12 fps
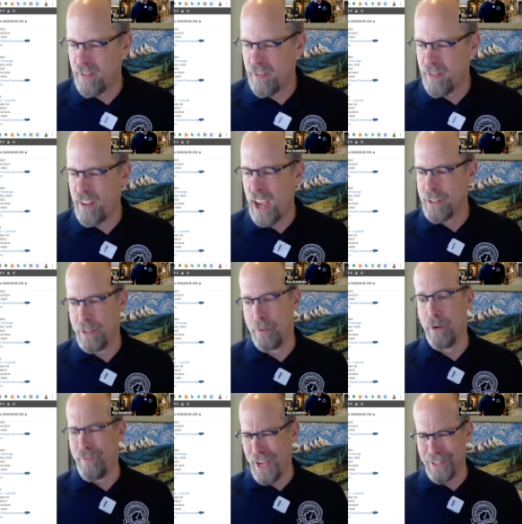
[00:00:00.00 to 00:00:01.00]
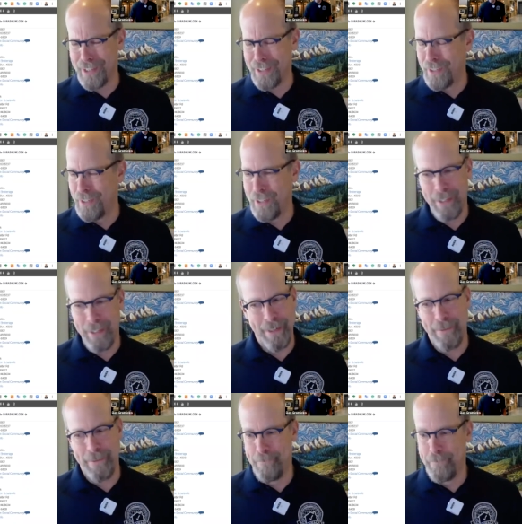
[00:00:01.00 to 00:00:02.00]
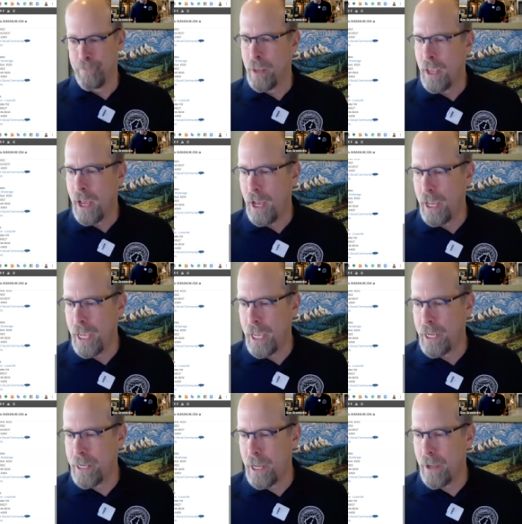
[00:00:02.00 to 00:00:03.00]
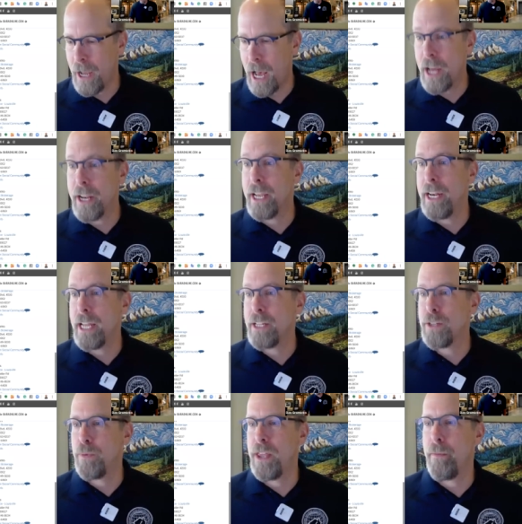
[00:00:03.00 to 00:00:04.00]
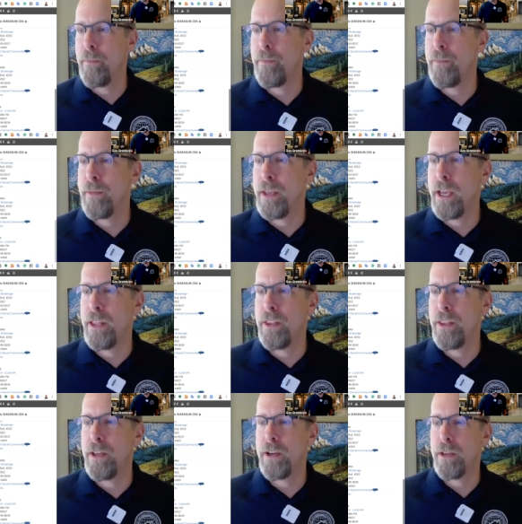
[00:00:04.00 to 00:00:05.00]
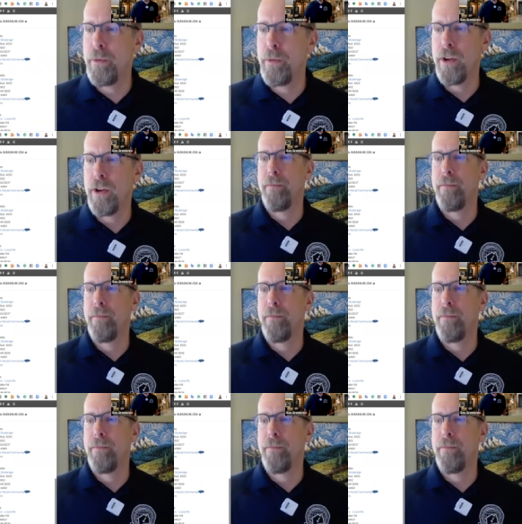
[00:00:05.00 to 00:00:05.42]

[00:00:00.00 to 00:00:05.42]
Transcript: number, fax, and uh, how to connect with them in the community.